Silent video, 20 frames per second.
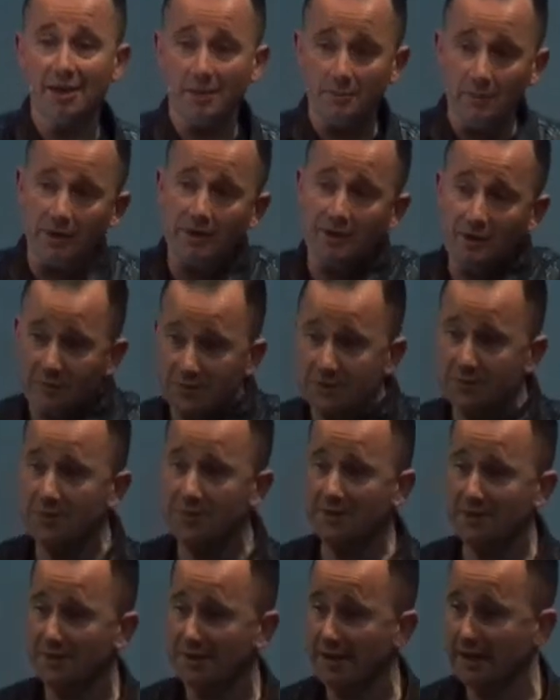Her mother was with
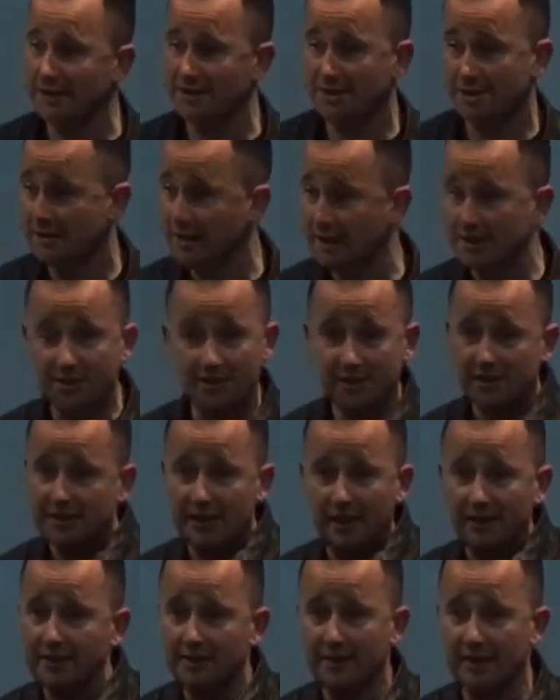her, and they just
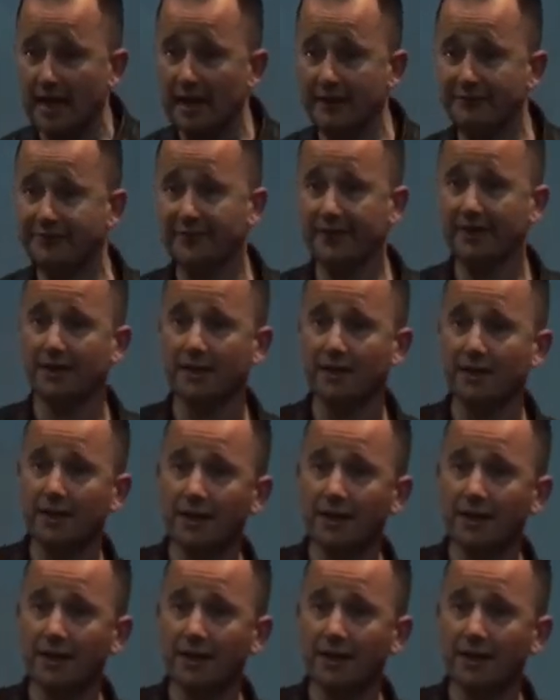started laughing.